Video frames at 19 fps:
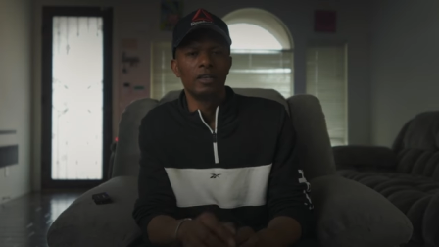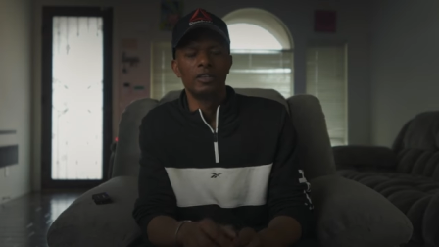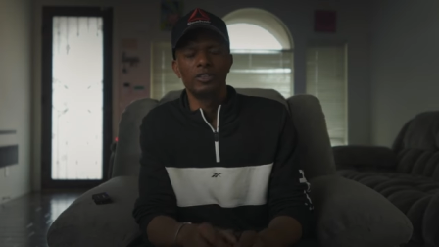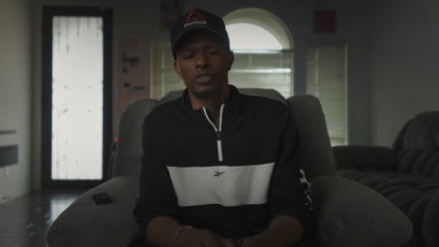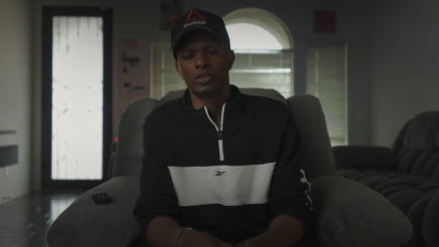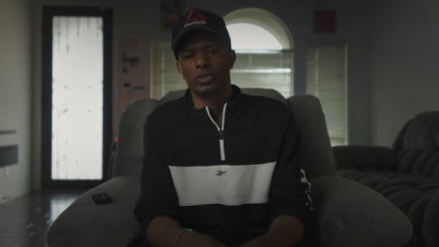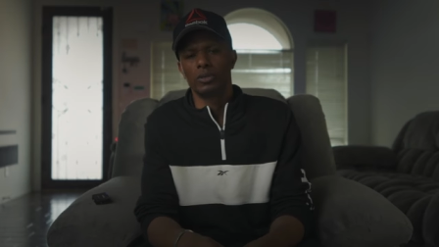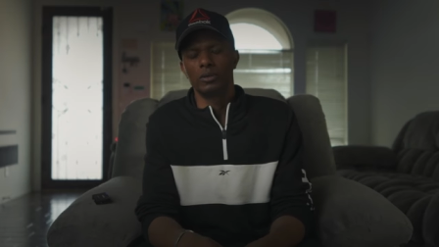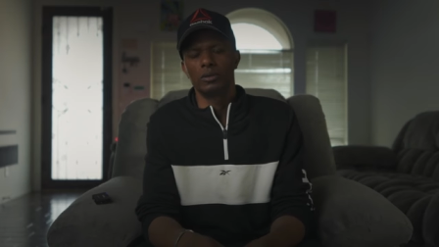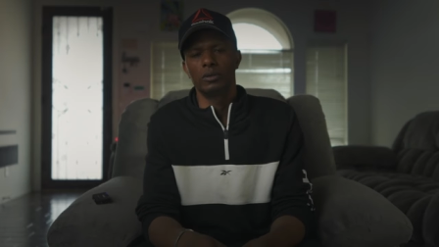
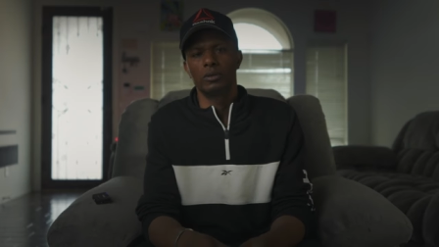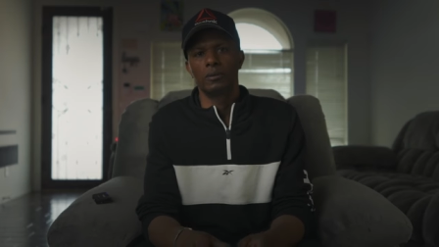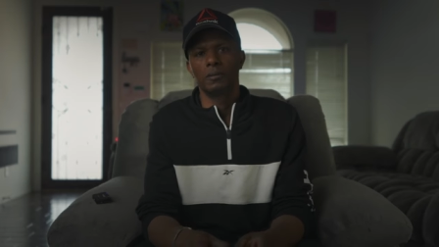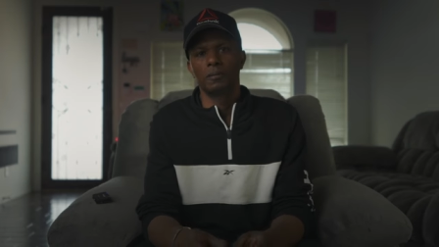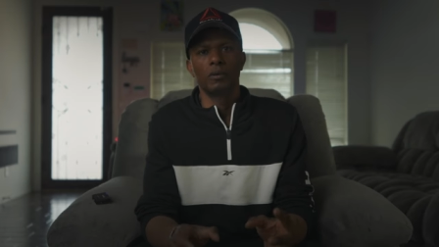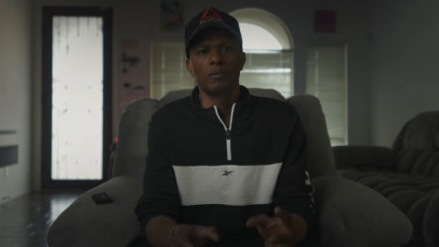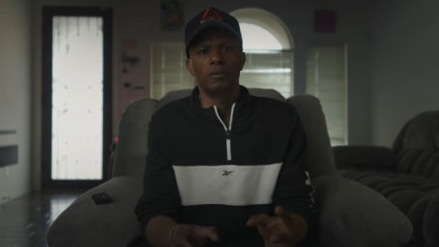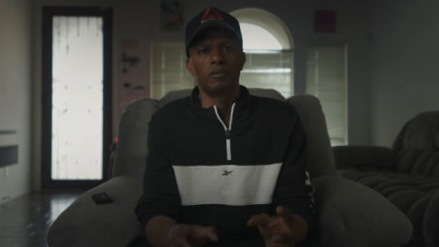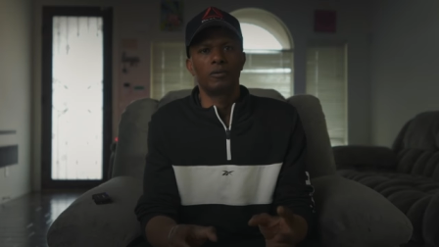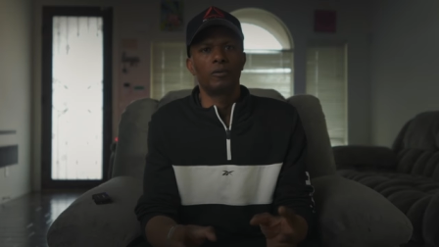So
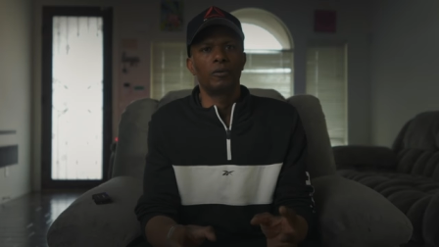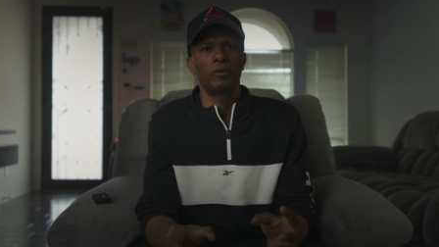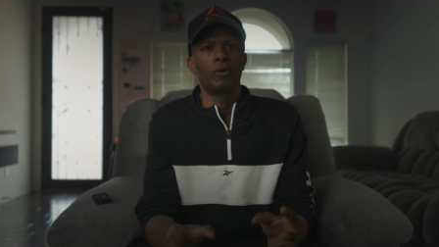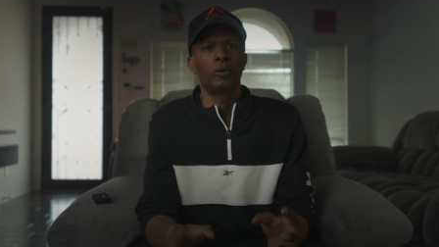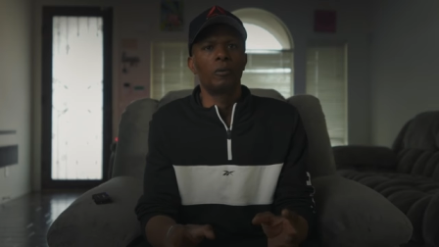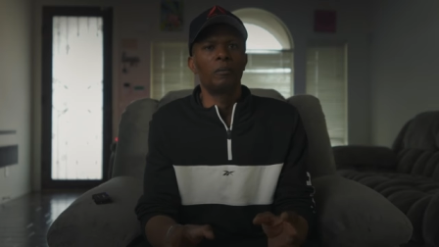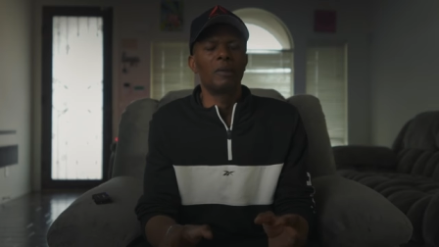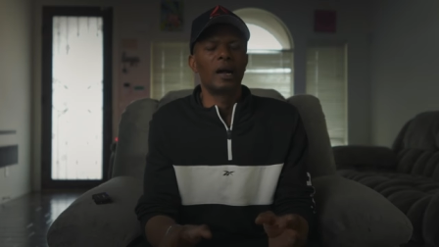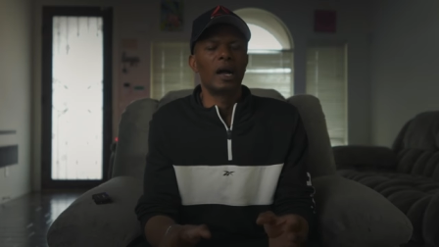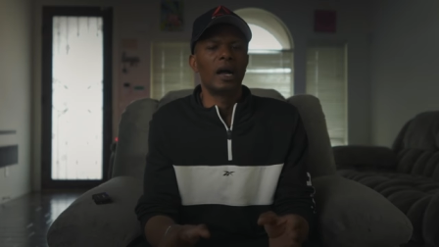
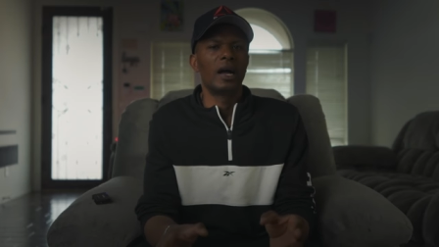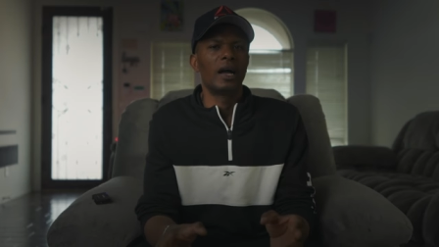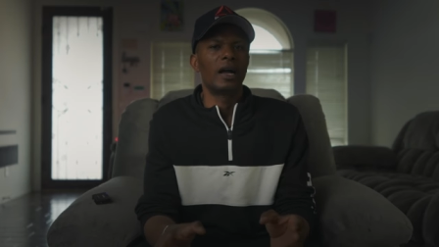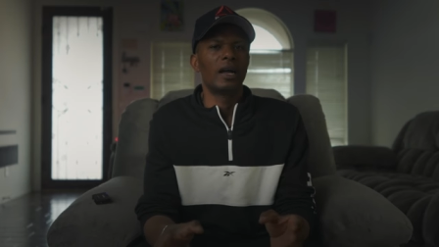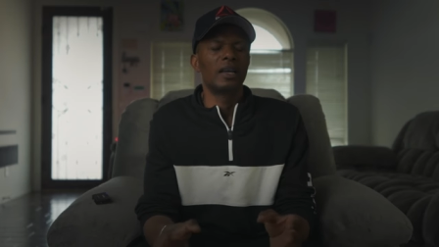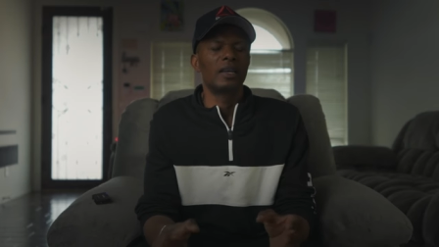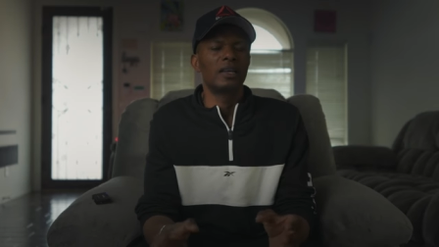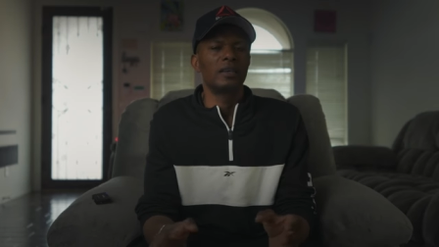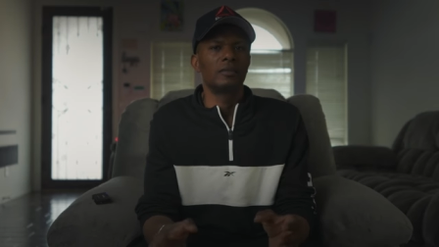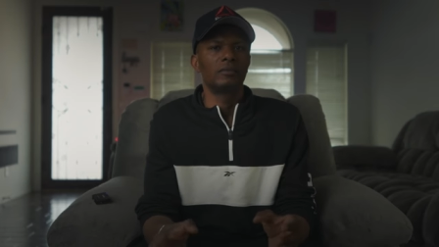for
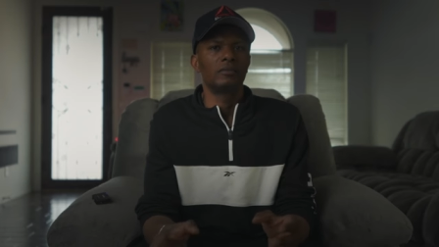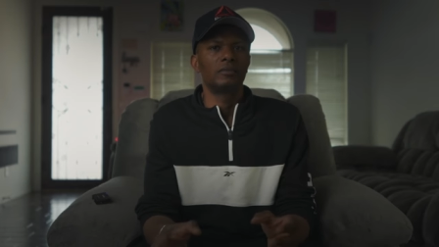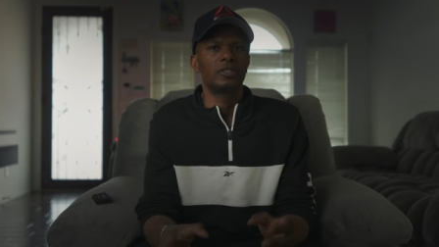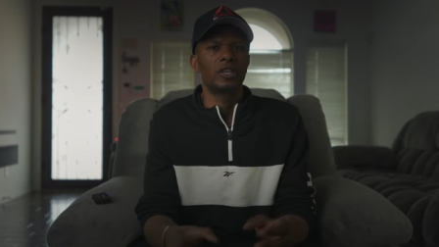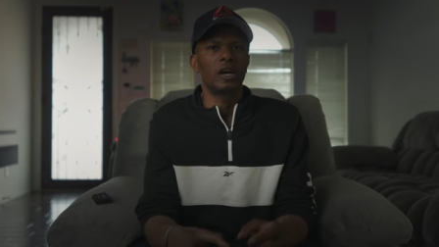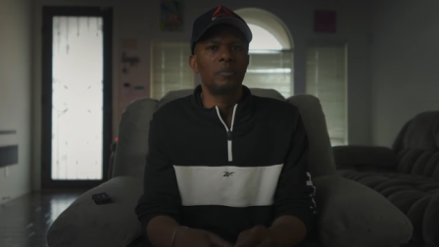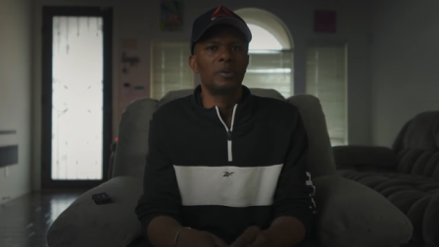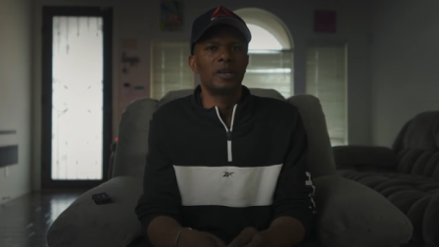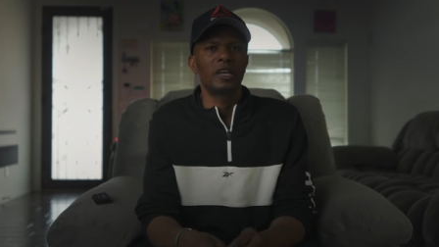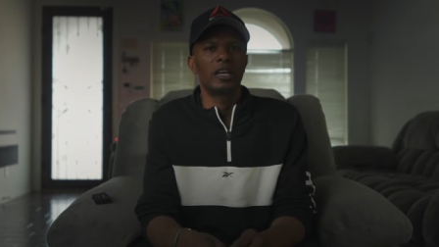my
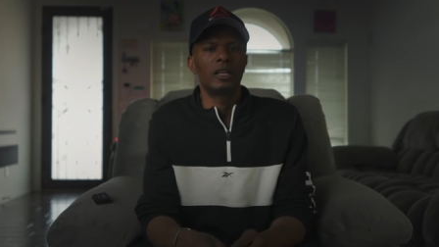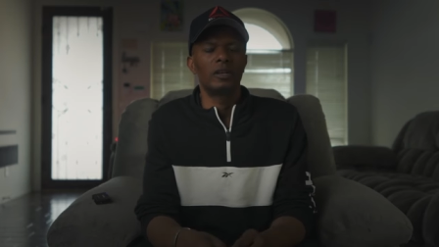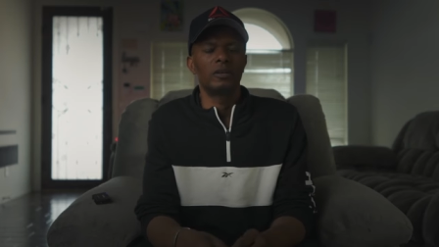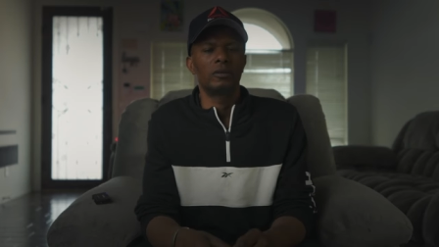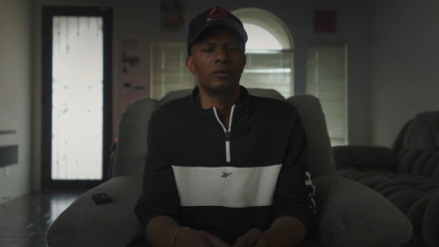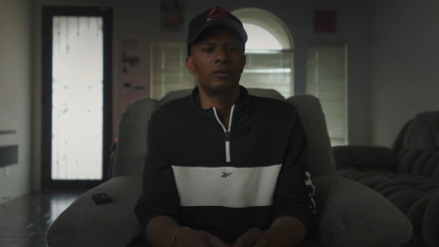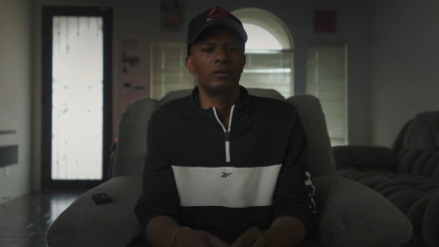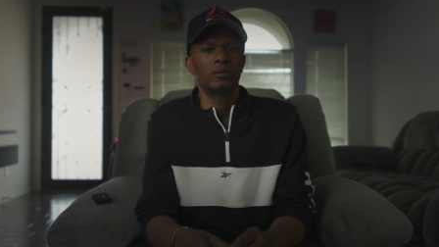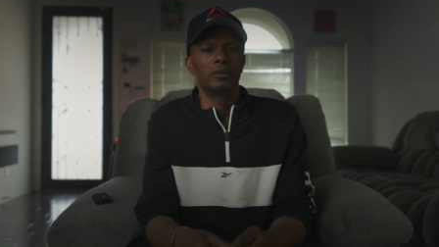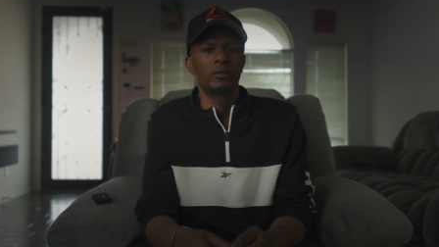top
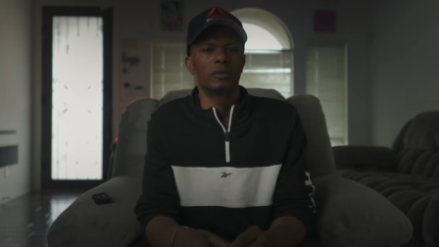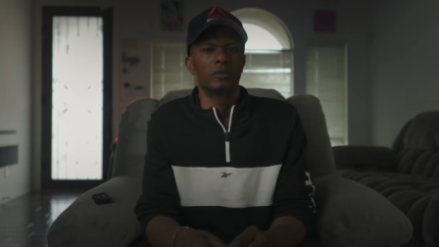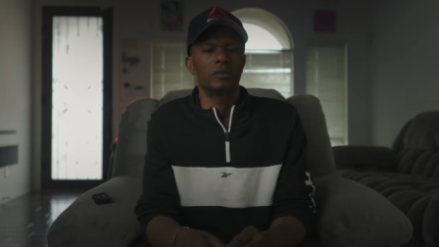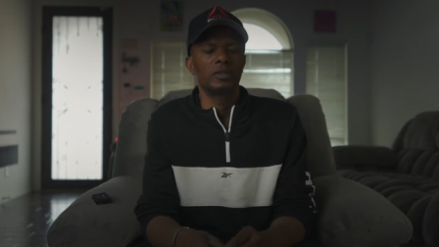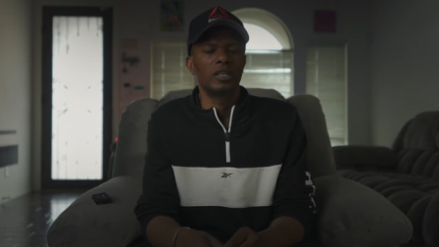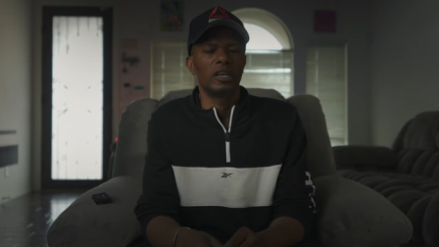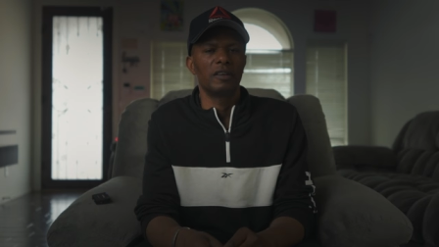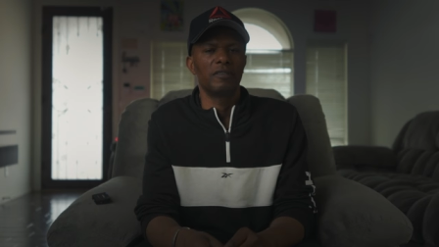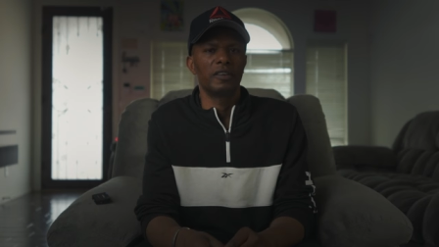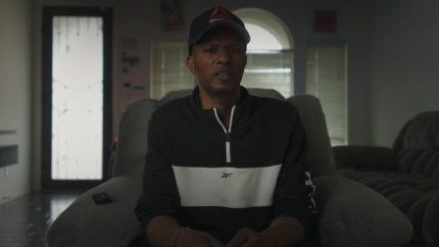handle on
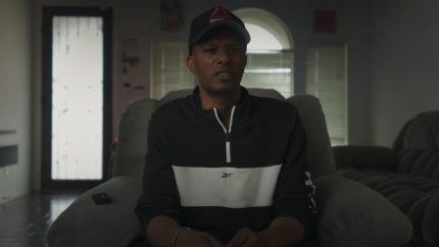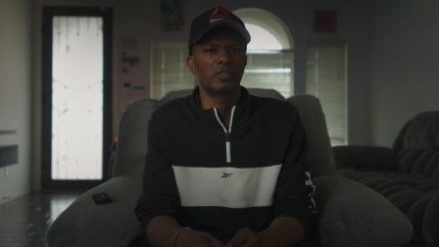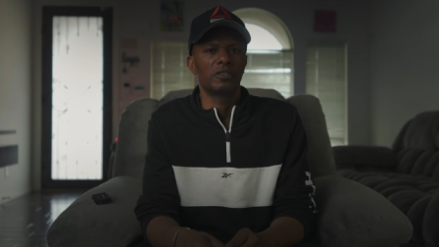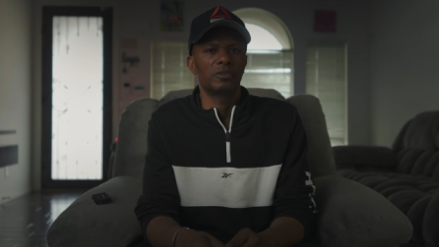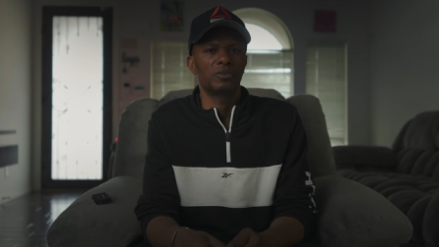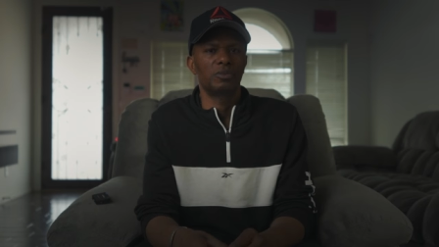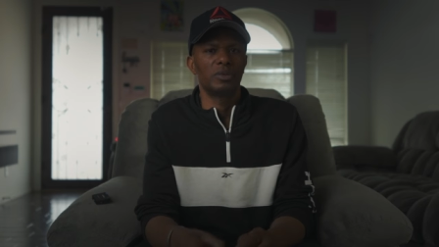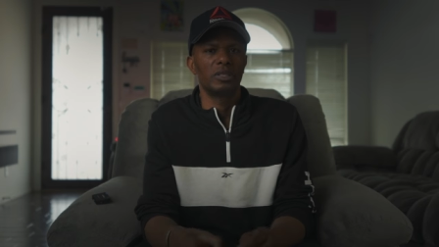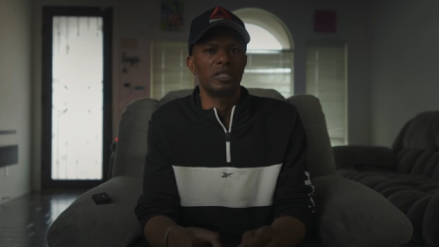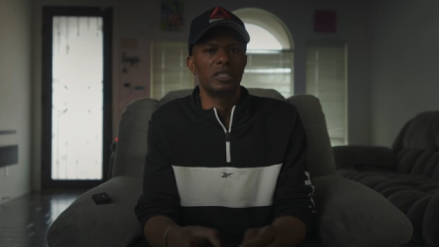the
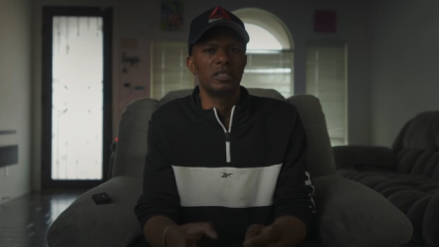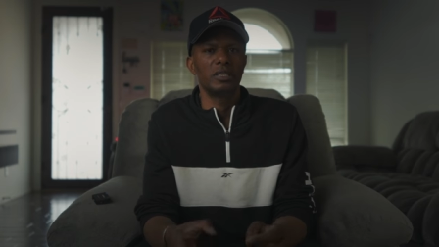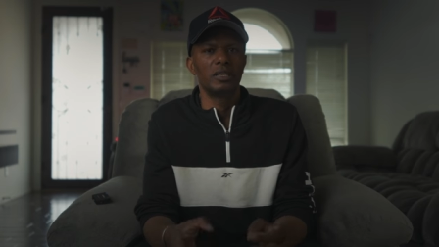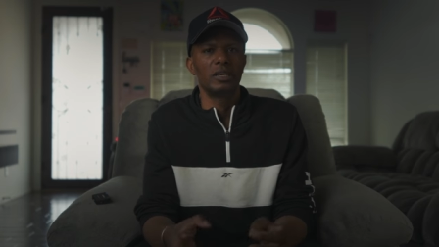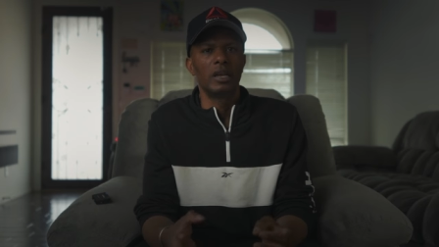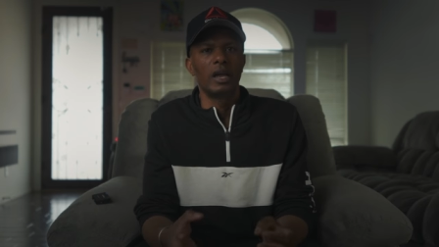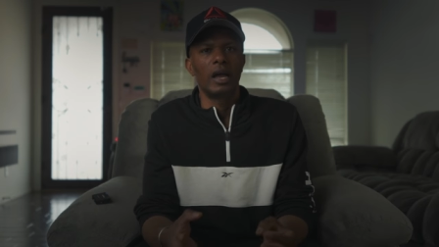FX3,